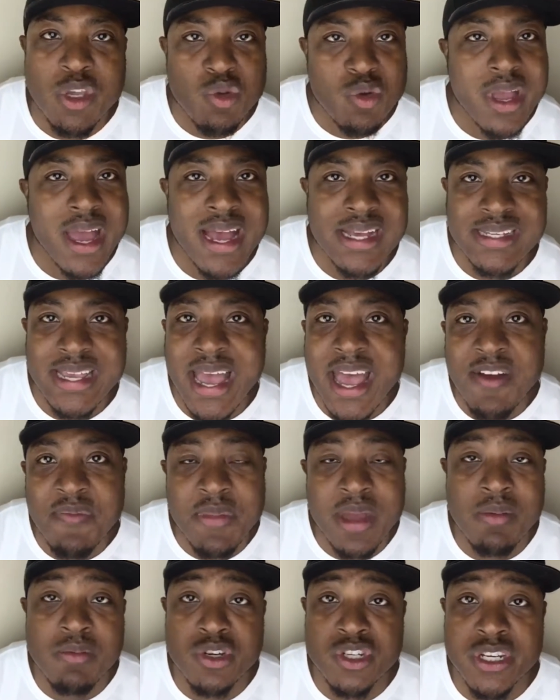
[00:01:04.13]
of you guys have
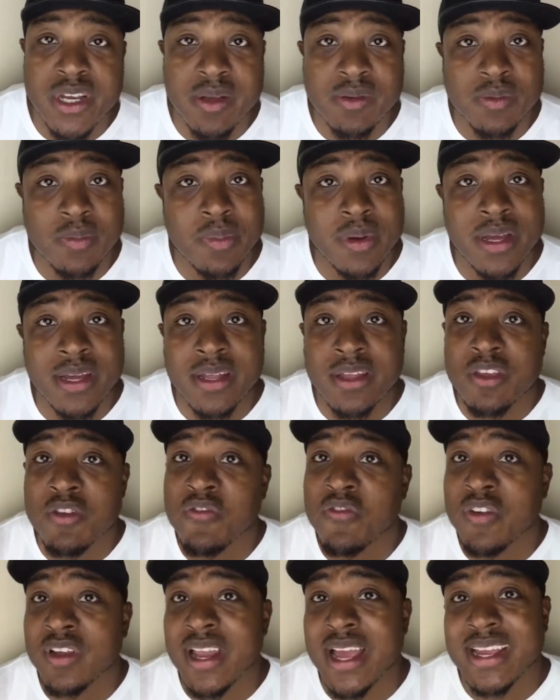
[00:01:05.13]
memberships, but you
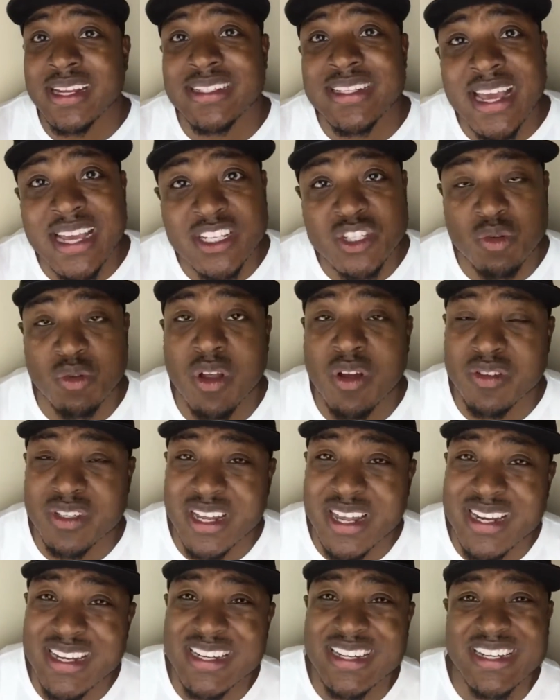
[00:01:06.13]
feel like it takes too long
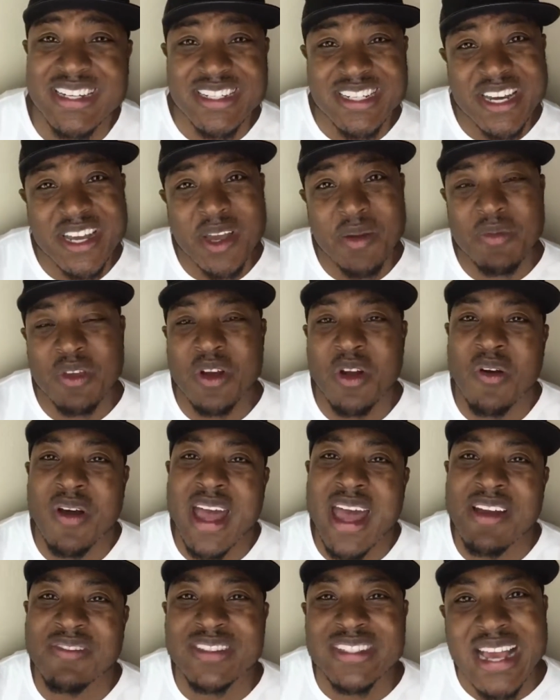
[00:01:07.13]
to get to the gym. You don't
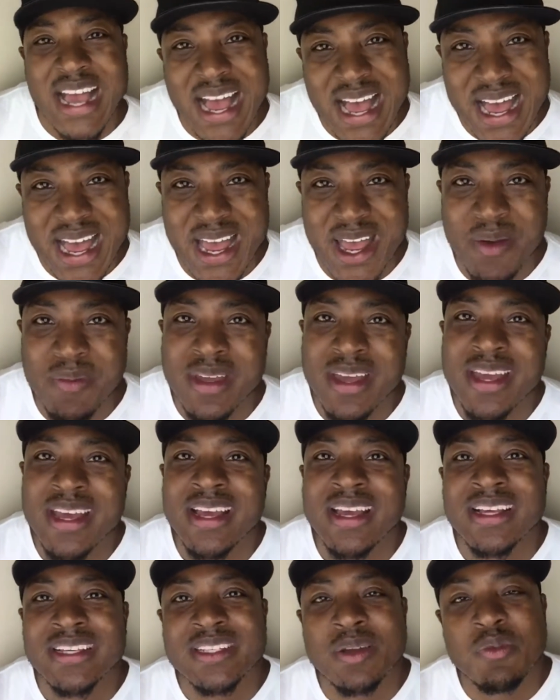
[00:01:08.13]
have time.
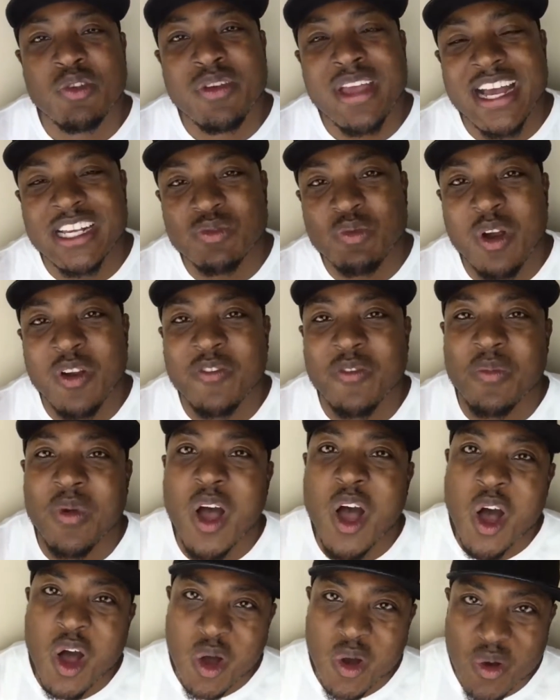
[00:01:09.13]
Some of you guys work from
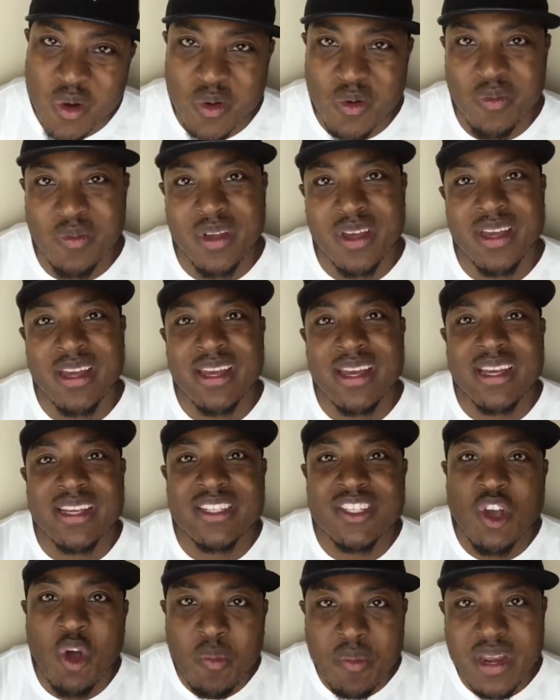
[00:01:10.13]
home.
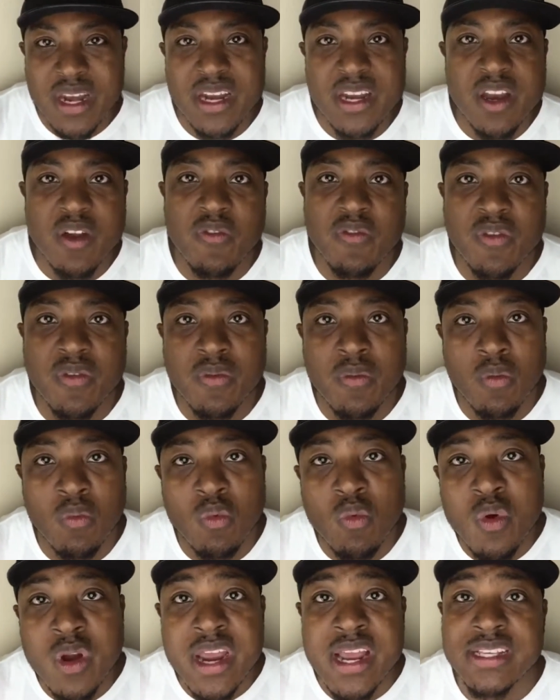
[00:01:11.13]
So many different
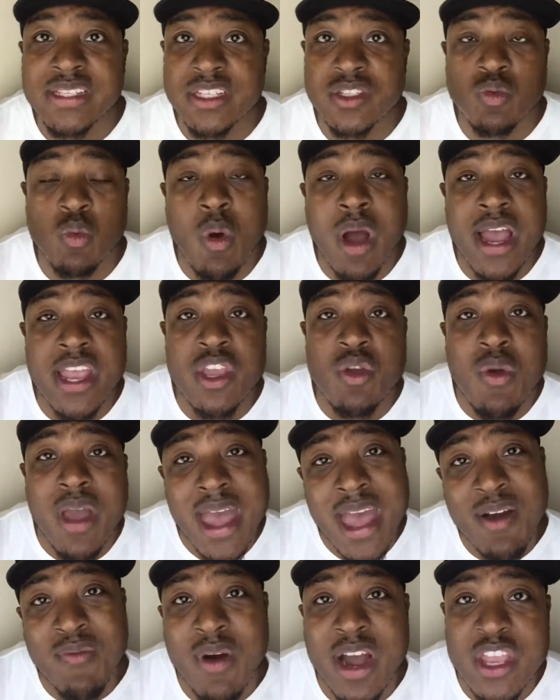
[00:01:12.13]
reasons why
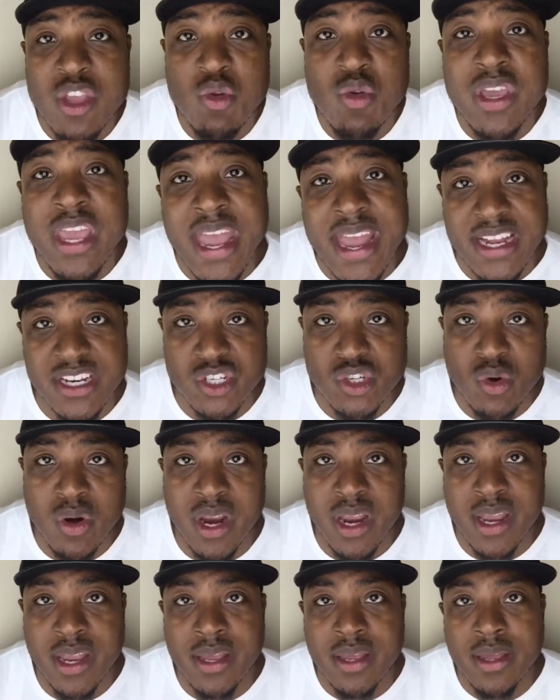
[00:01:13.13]
you can't
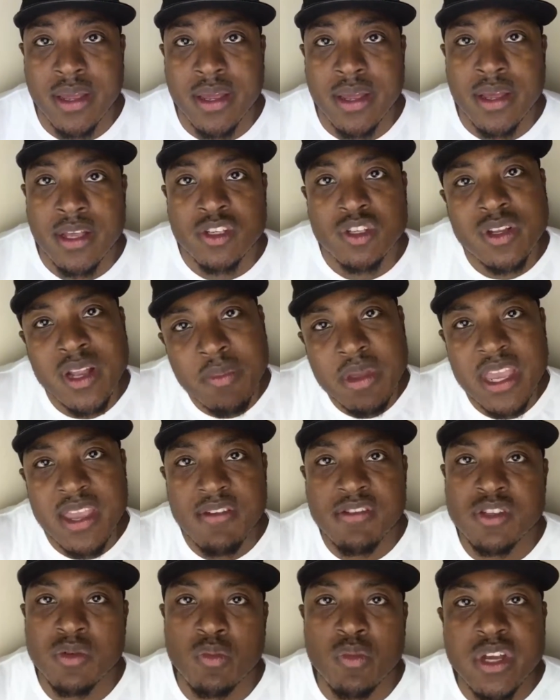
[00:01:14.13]
train. So let me
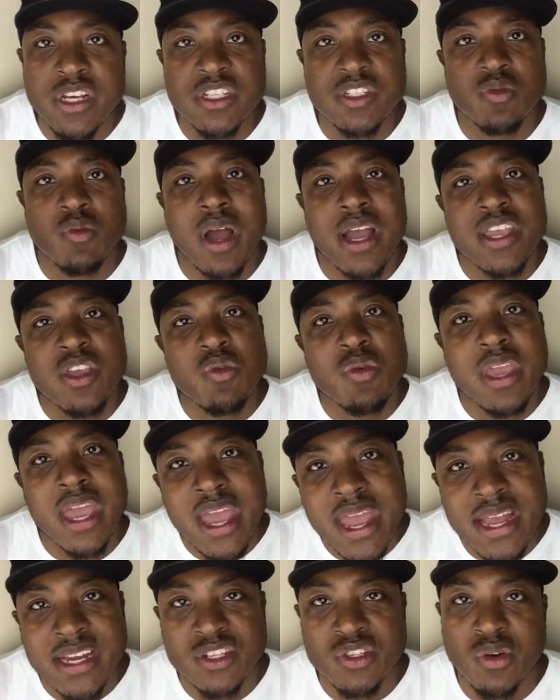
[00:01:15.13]
give you some reasons why you
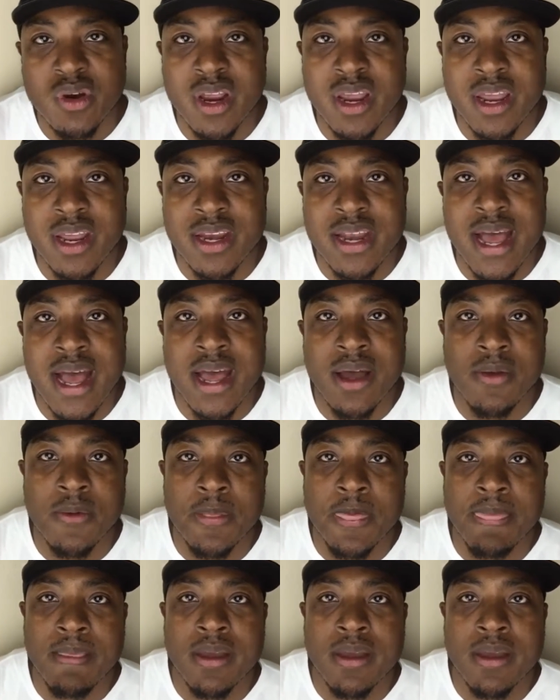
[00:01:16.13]
can train. Now,